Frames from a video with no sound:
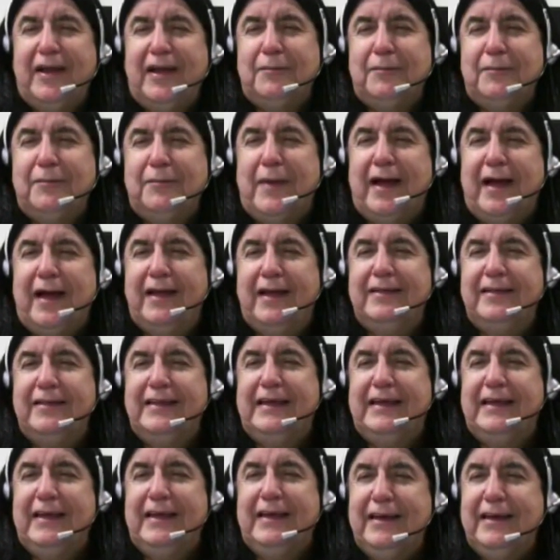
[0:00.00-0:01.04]
by the
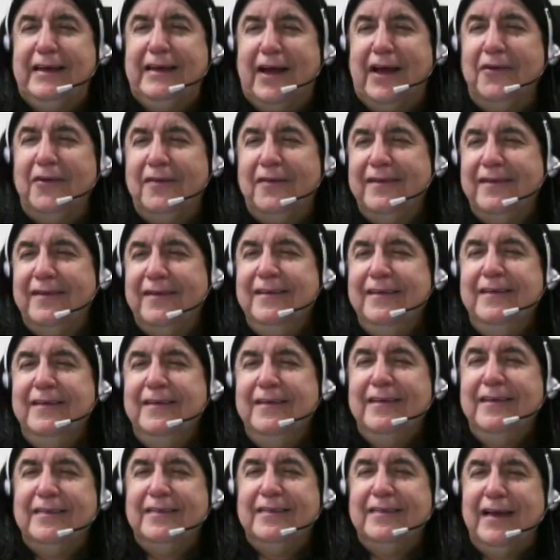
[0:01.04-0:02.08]
ego, the
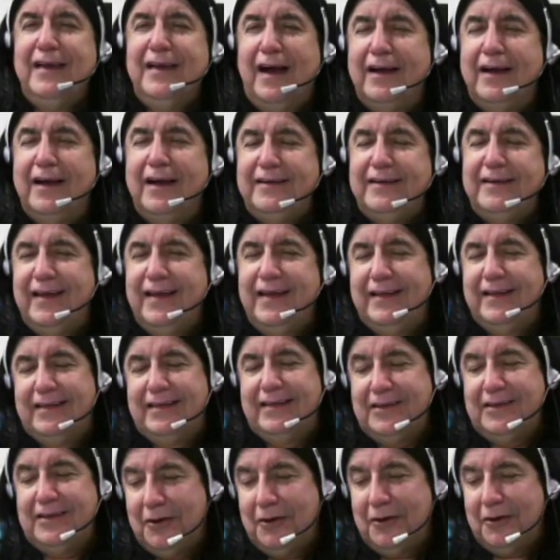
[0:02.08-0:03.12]
idea that you can
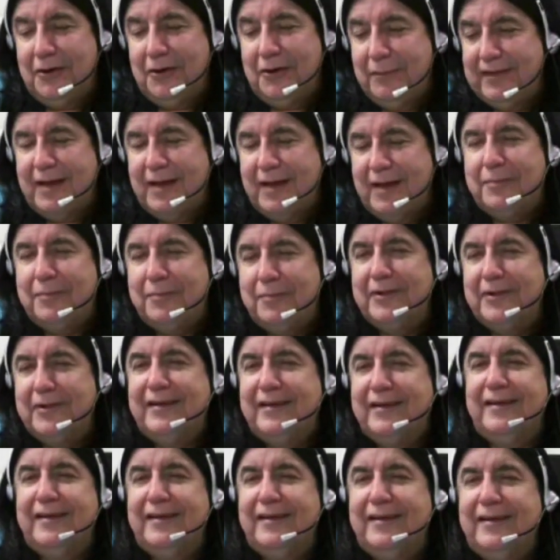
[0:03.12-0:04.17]
be separate and
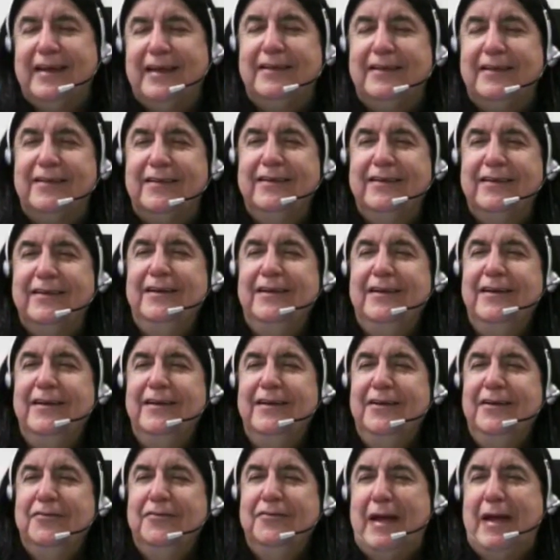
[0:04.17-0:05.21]
distinct from
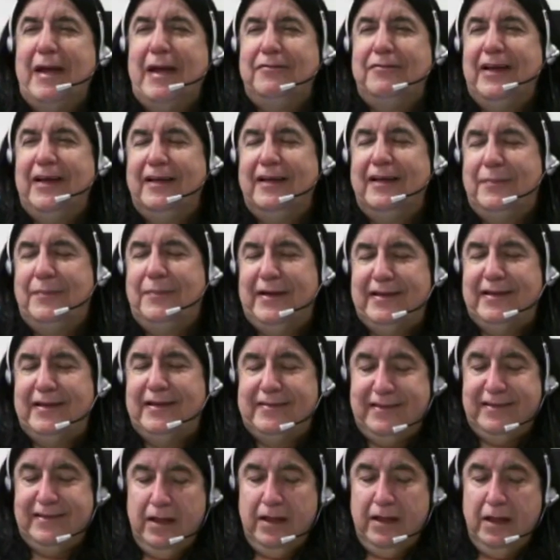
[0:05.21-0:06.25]
every other person,
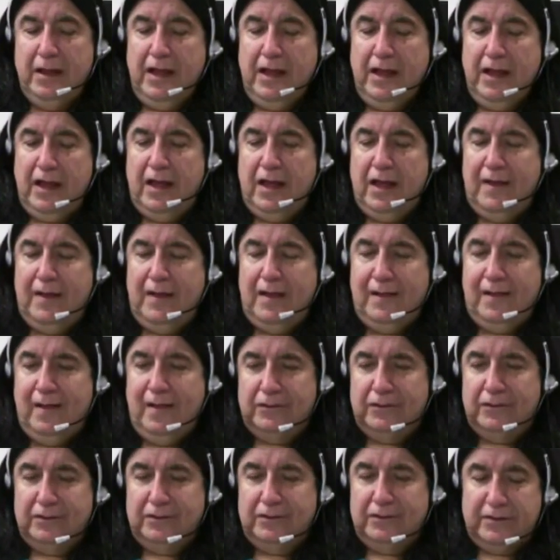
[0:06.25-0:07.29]

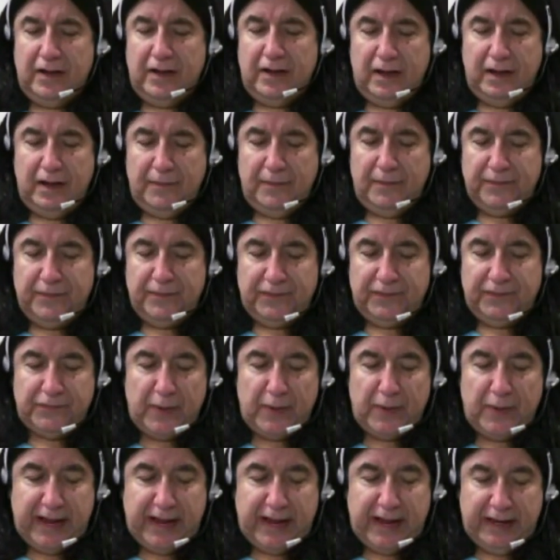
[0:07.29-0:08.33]
hold
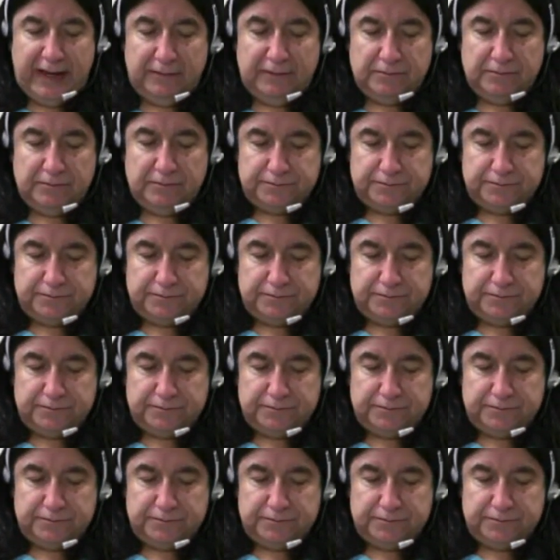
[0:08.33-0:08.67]
sway.